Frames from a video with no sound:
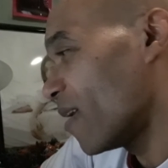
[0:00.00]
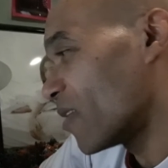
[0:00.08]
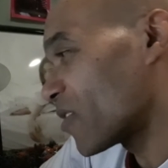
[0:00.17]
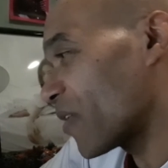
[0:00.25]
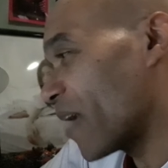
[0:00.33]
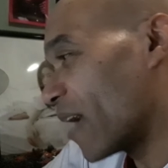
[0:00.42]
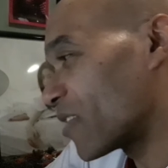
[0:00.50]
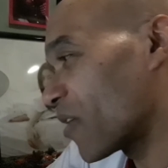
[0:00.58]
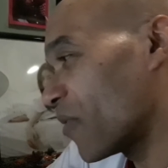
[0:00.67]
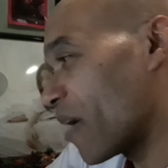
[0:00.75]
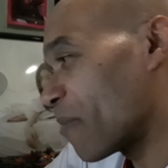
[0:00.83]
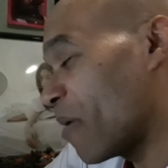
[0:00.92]
So yeah,
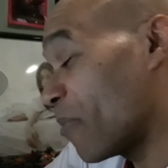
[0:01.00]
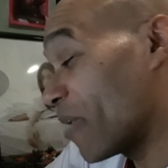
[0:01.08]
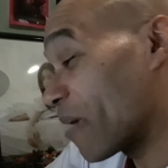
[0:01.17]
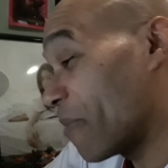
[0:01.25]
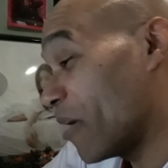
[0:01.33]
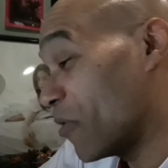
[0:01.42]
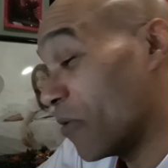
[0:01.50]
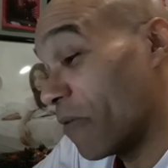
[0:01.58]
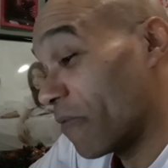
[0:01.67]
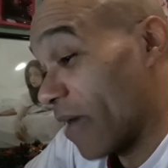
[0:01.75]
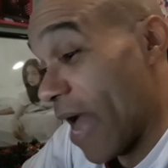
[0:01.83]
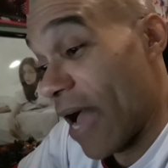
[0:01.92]
so like people like me
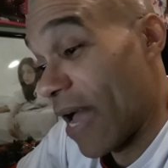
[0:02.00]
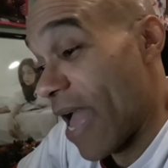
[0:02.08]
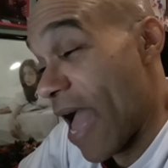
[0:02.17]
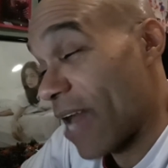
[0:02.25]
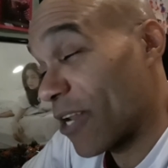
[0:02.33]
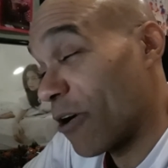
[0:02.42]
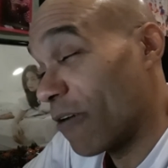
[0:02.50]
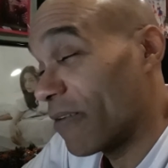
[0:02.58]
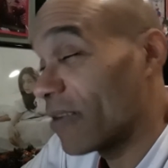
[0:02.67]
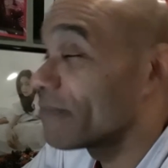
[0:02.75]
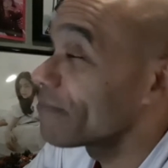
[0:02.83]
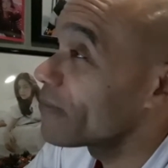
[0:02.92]
who've had
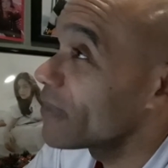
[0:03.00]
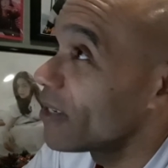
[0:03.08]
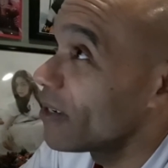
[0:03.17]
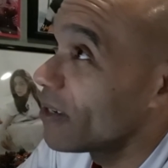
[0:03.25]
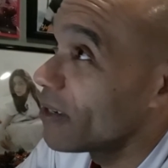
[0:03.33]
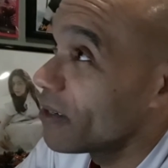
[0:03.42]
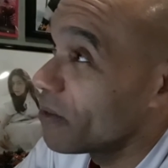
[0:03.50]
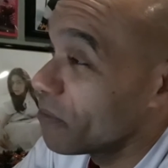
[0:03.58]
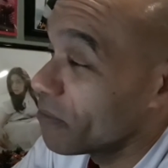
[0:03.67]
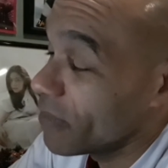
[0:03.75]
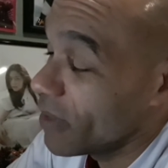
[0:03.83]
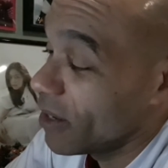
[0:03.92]
COVID
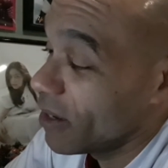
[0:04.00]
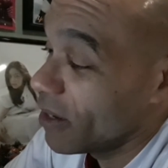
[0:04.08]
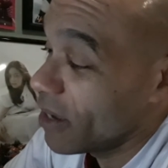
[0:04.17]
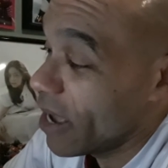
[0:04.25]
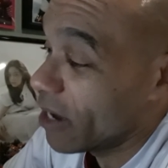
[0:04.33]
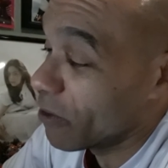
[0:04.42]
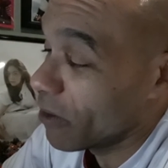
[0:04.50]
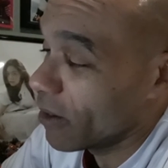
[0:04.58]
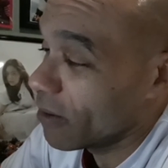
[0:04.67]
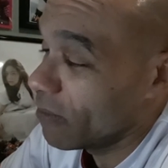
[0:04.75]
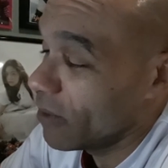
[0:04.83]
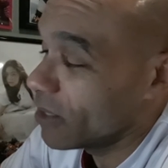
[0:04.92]
and are
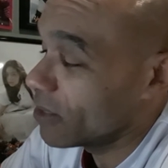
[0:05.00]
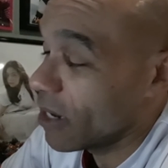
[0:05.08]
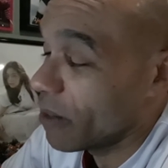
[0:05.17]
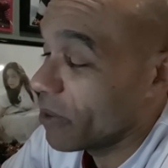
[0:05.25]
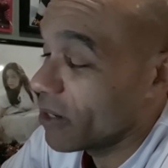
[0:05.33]
like, it's not a big